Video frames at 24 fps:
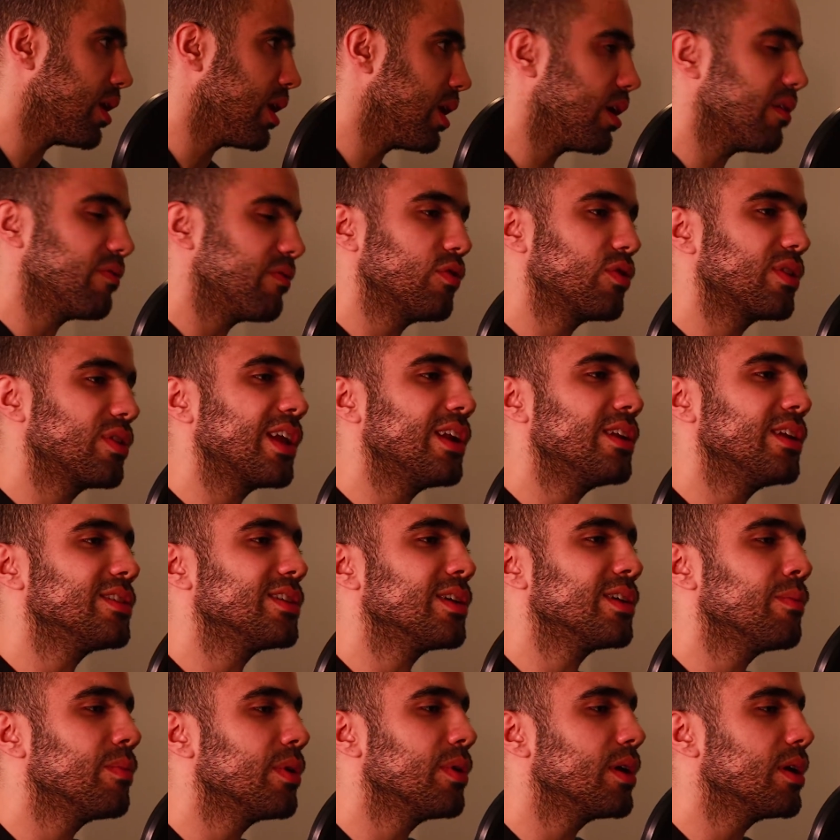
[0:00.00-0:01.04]
Like if you're telling
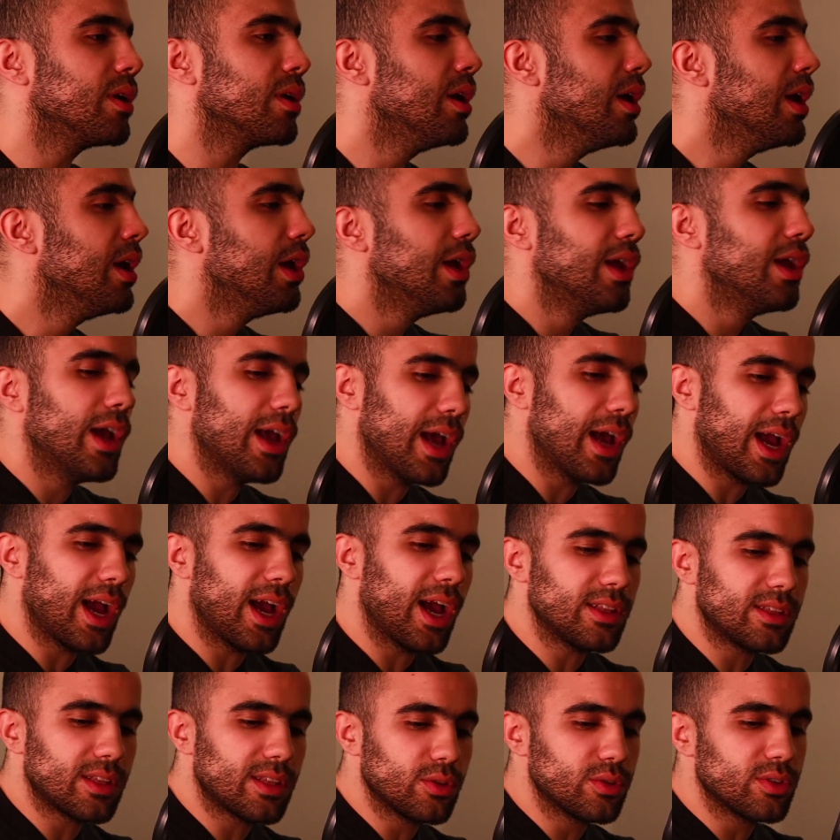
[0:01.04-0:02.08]
somebody,
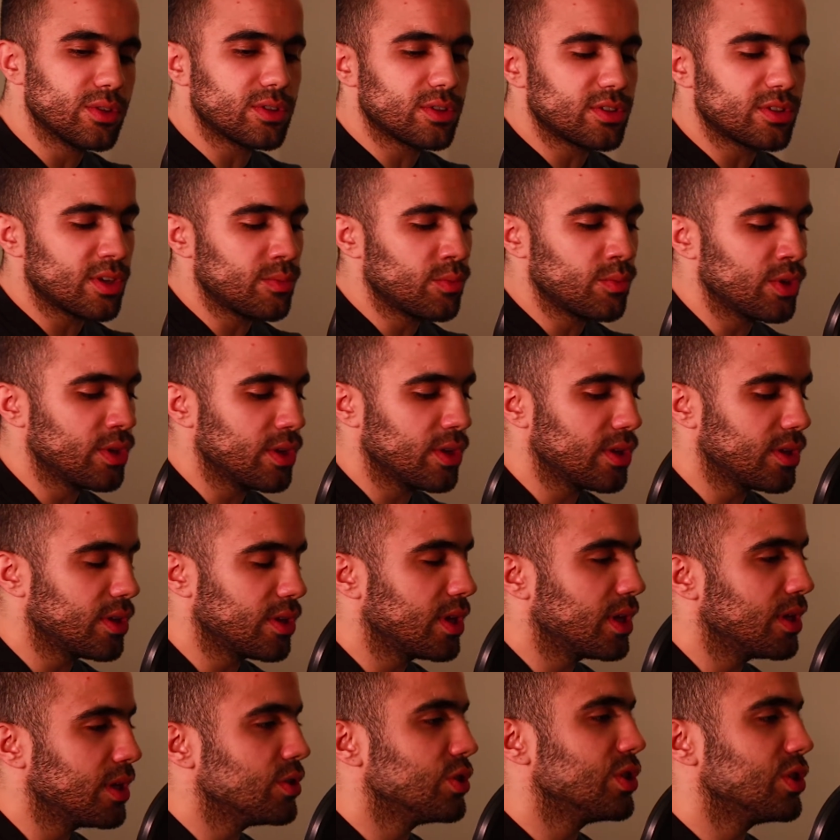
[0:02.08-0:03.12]
I told this to someone the other
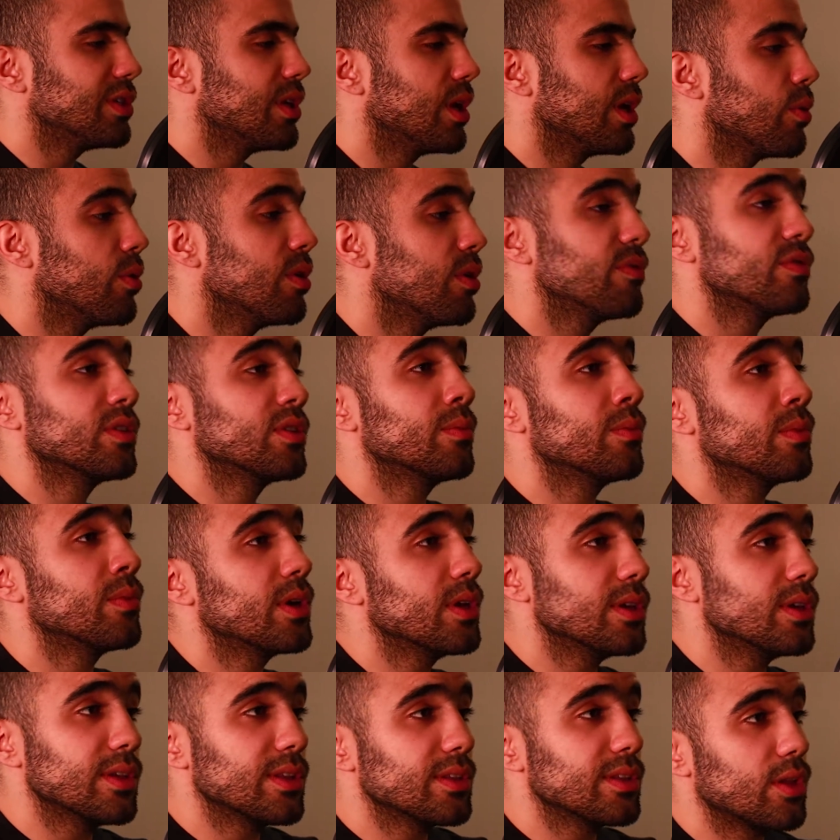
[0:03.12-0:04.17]
day, and she's like, "What if
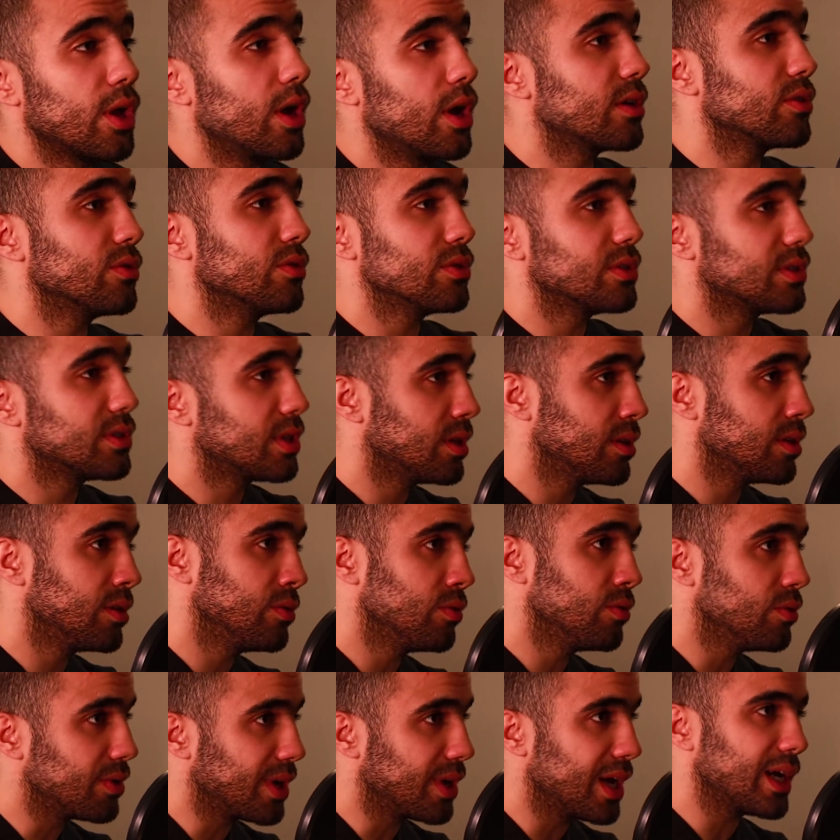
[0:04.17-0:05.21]
somebody, doctor, is telling
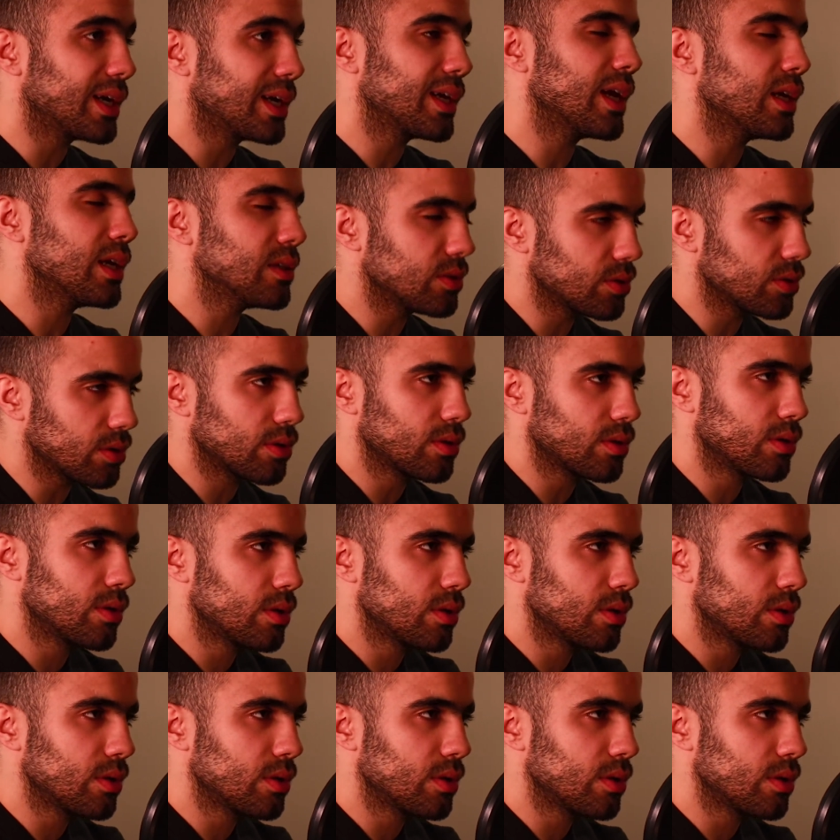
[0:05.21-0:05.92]
you got cancer?